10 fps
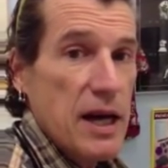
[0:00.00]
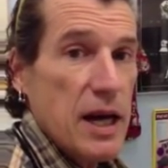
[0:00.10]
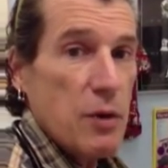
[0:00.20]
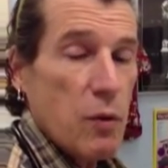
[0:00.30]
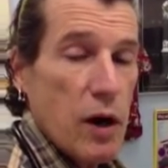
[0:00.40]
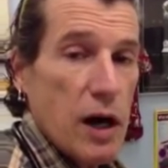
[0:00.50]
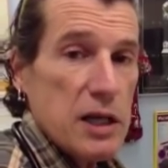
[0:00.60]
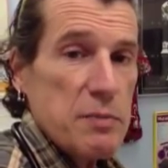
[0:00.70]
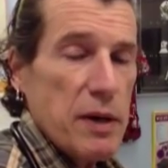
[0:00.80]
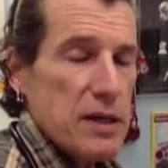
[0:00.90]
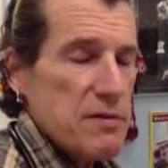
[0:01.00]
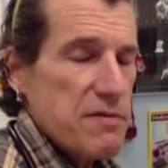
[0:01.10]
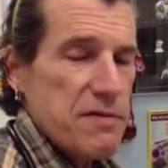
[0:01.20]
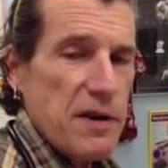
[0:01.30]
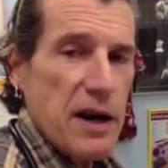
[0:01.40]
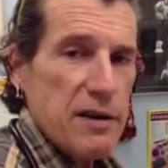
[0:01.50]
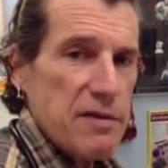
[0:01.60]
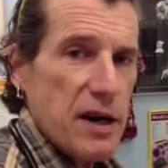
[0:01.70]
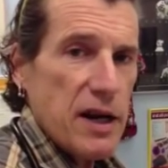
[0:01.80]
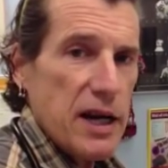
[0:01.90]
It works, but it's very,
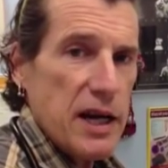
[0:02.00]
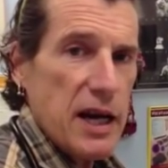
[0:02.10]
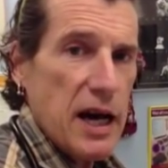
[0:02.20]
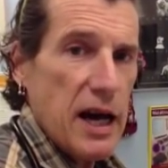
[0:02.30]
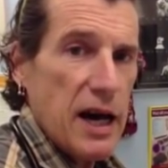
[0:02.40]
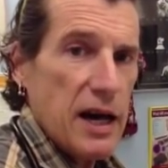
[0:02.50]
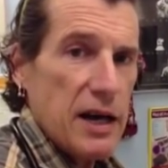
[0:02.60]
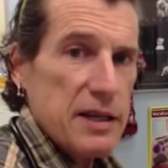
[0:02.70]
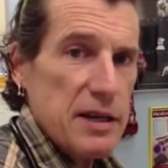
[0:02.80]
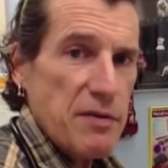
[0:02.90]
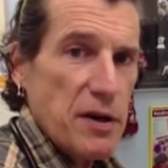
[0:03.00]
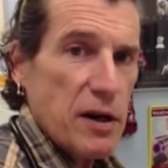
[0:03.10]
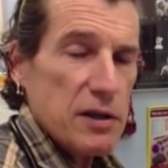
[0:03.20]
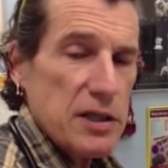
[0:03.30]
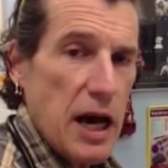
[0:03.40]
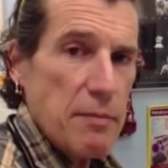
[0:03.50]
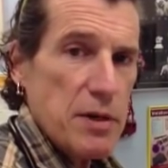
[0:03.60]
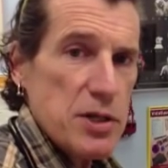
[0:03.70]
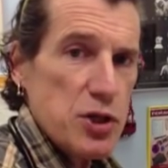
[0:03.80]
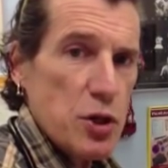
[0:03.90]
very uh, difficult, time
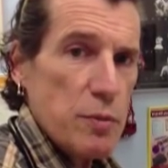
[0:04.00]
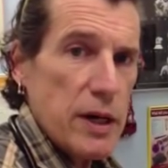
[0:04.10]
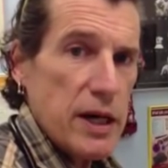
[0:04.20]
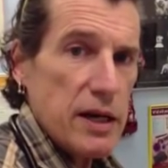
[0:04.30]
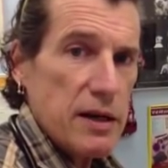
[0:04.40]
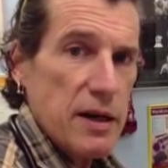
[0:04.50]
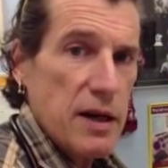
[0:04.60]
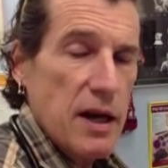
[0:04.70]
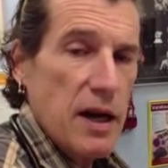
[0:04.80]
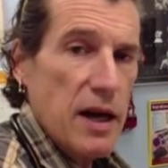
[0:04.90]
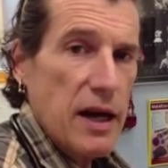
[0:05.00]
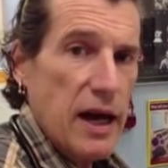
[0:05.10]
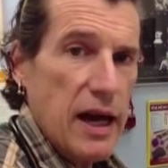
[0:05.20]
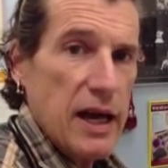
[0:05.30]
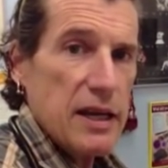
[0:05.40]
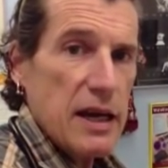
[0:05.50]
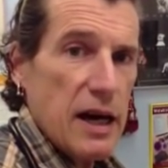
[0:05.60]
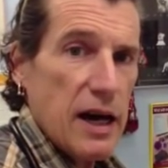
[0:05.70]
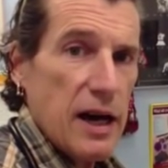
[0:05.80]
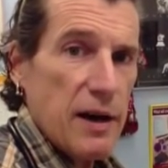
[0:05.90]
consuming, and
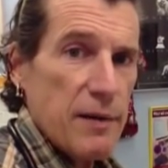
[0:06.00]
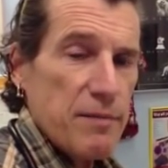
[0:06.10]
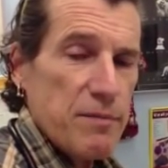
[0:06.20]
uh,